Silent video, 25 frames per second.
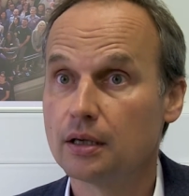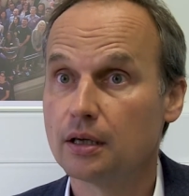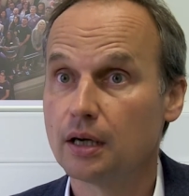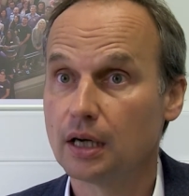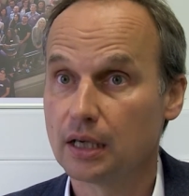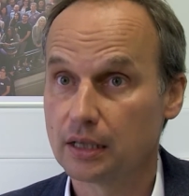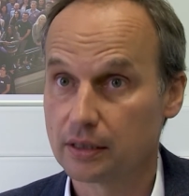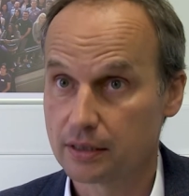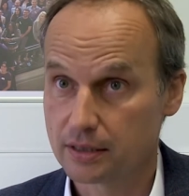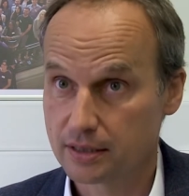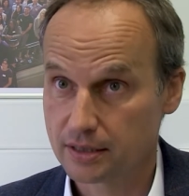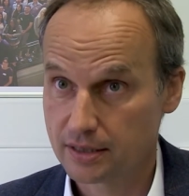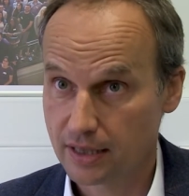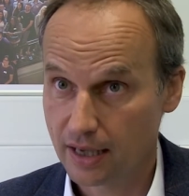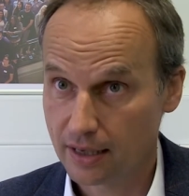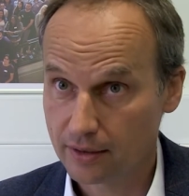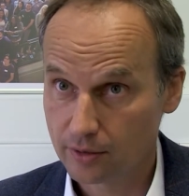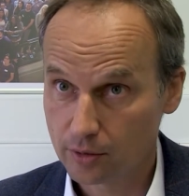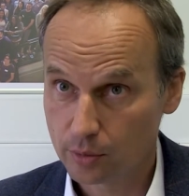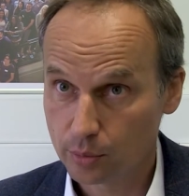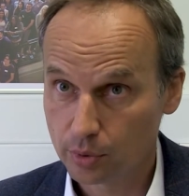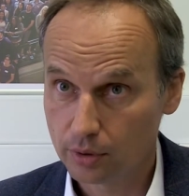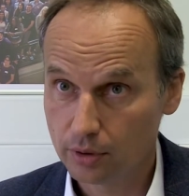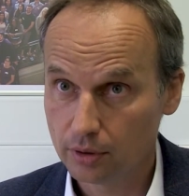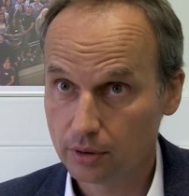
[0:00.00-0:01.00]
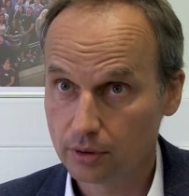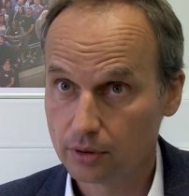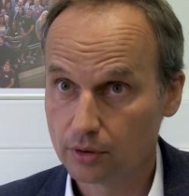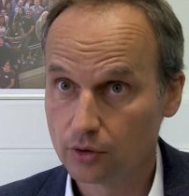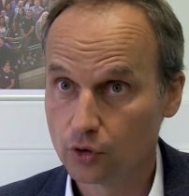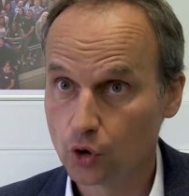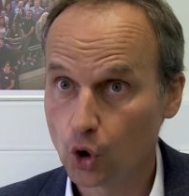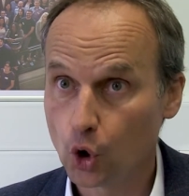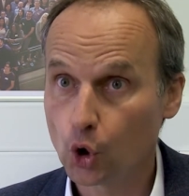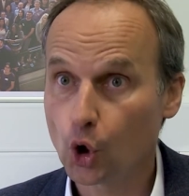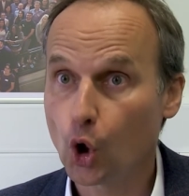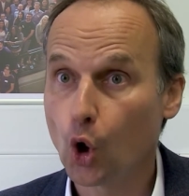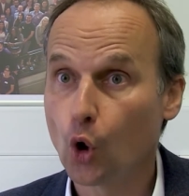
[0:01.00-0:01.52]
understandable,
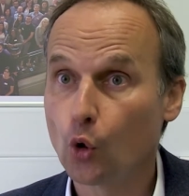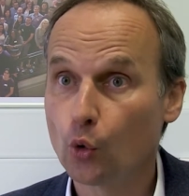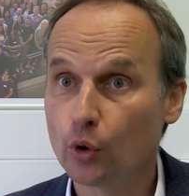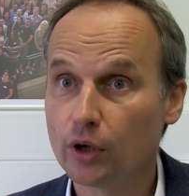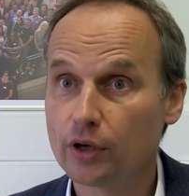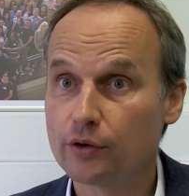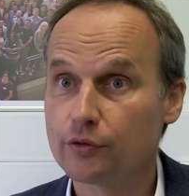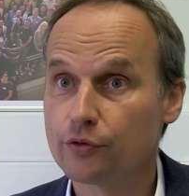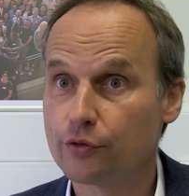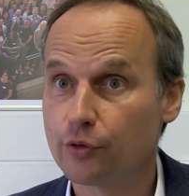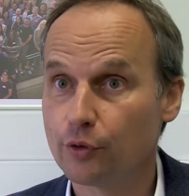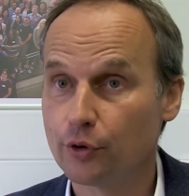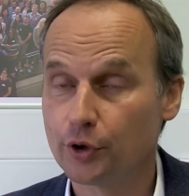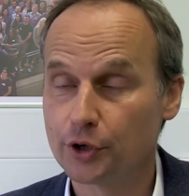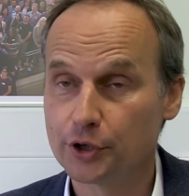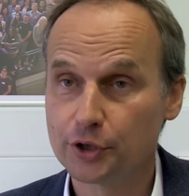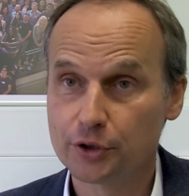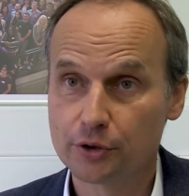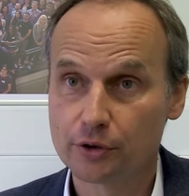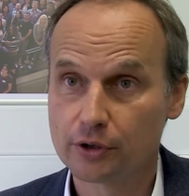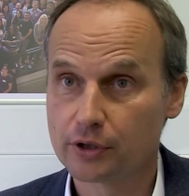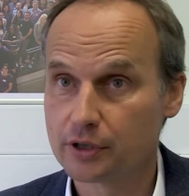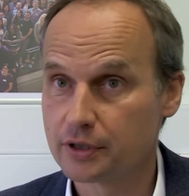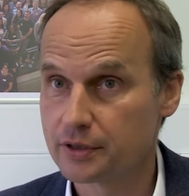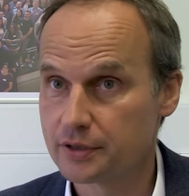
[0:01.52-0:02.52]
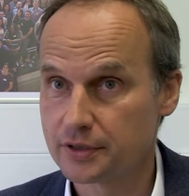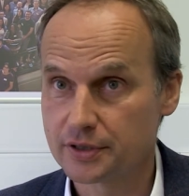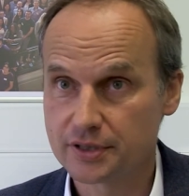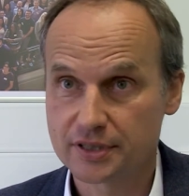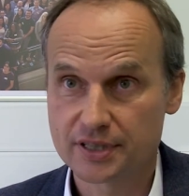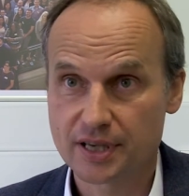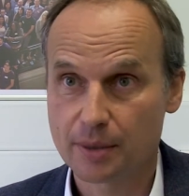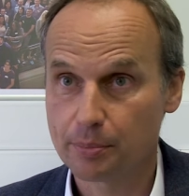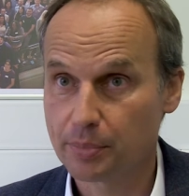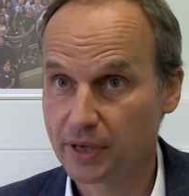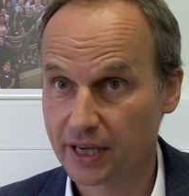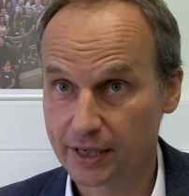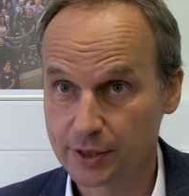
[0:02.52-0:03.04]
not only for your
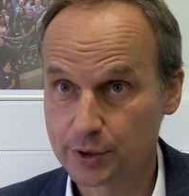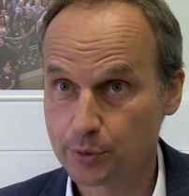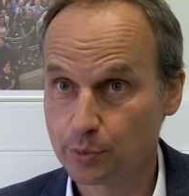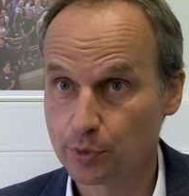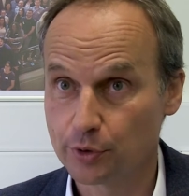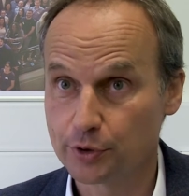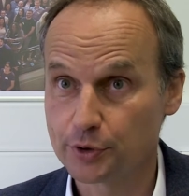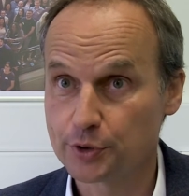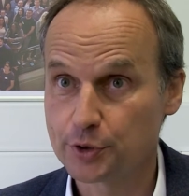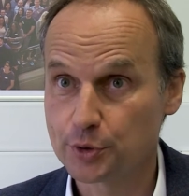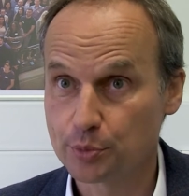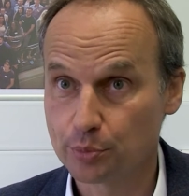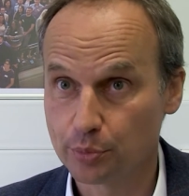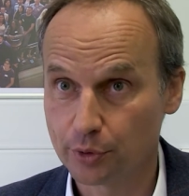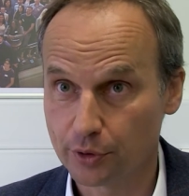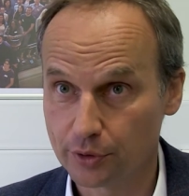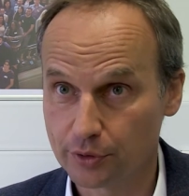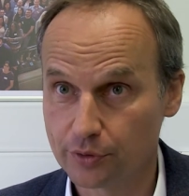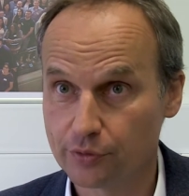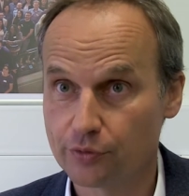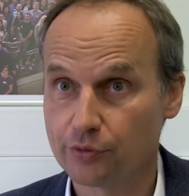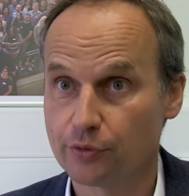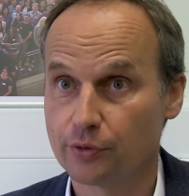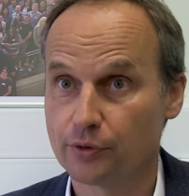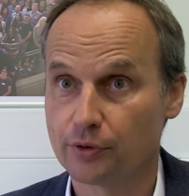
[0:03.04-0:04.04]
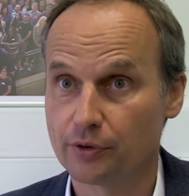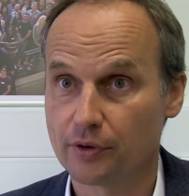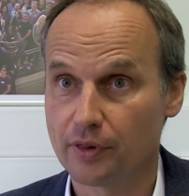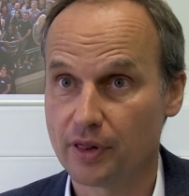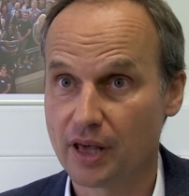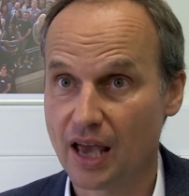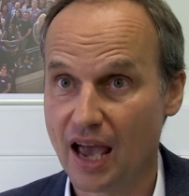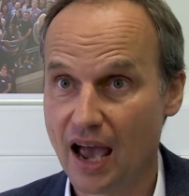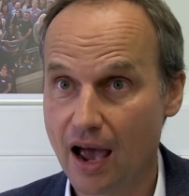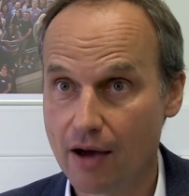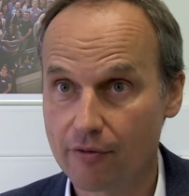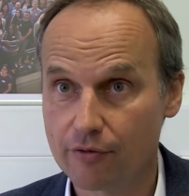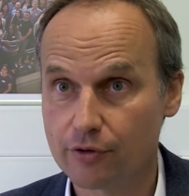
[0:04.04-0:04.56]
sub-experts, but for
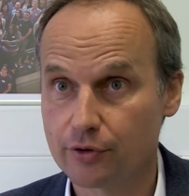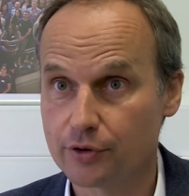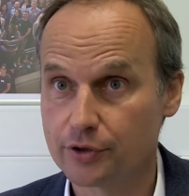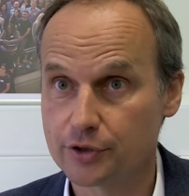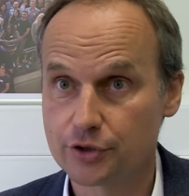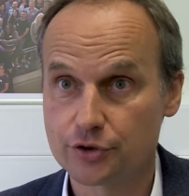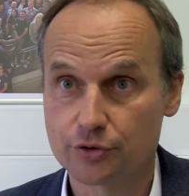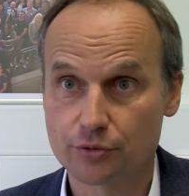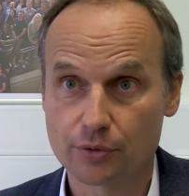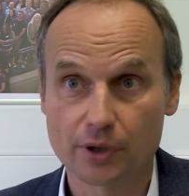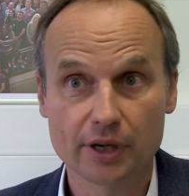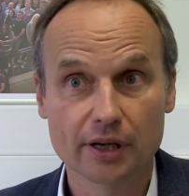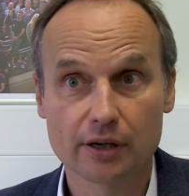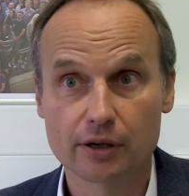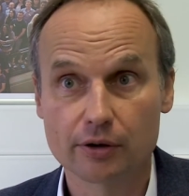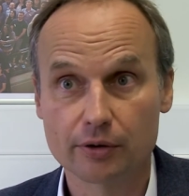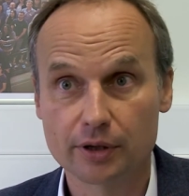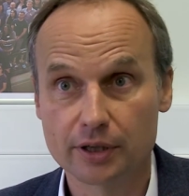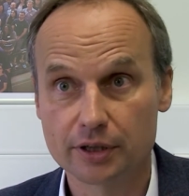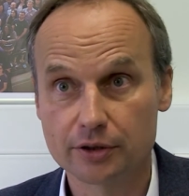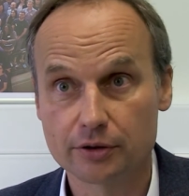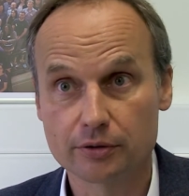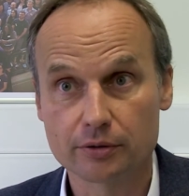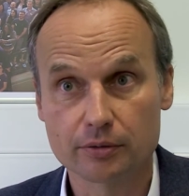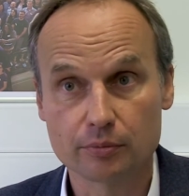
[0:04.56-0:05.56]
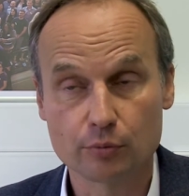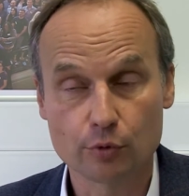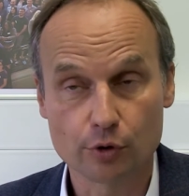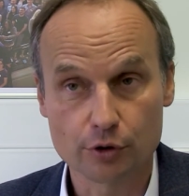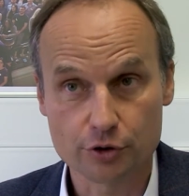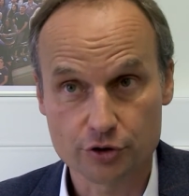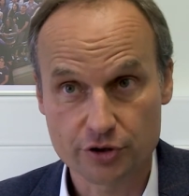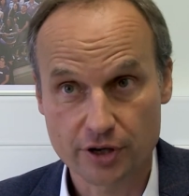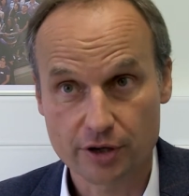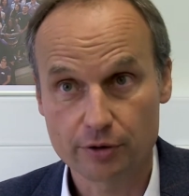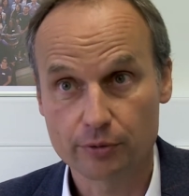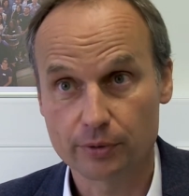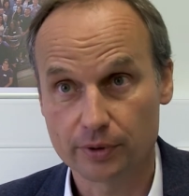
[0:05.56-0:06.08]
the average reader in your more
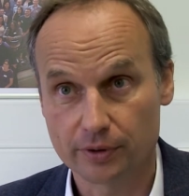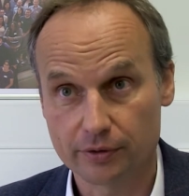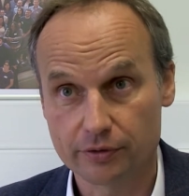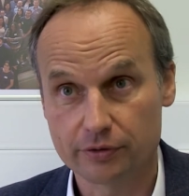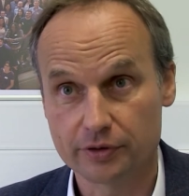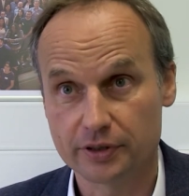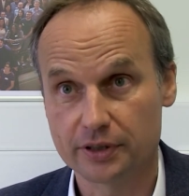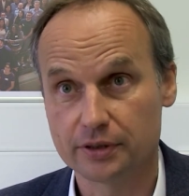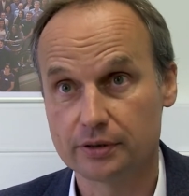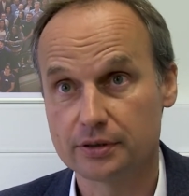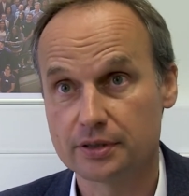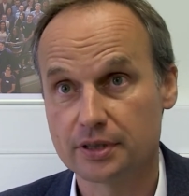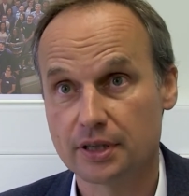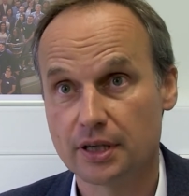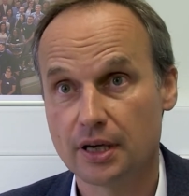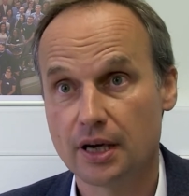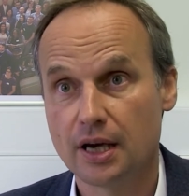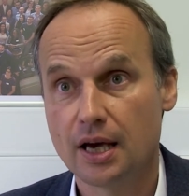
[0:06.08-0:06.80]
general field,